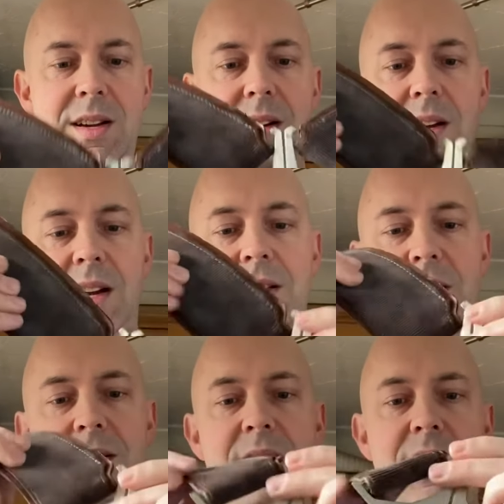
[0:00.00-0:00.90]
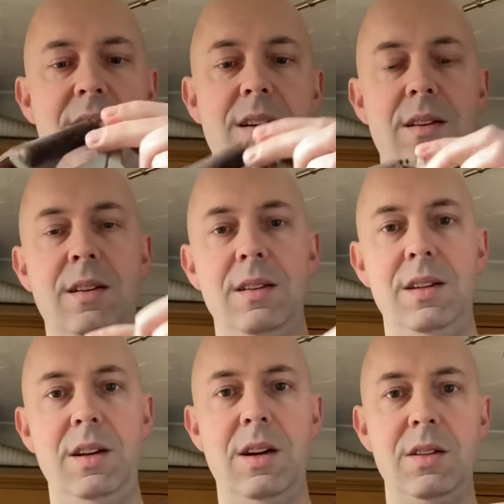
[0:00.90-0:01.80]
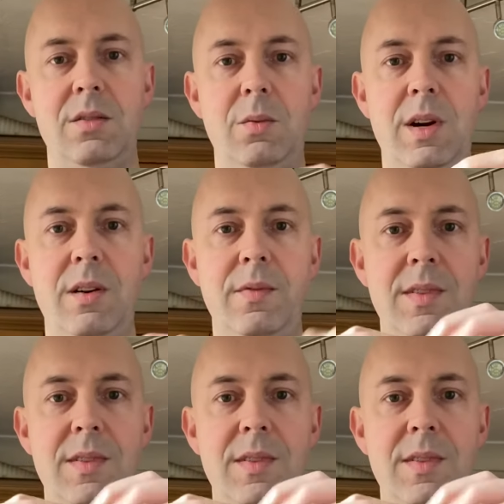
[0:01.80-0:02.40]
As you can see, as you guys are aware of,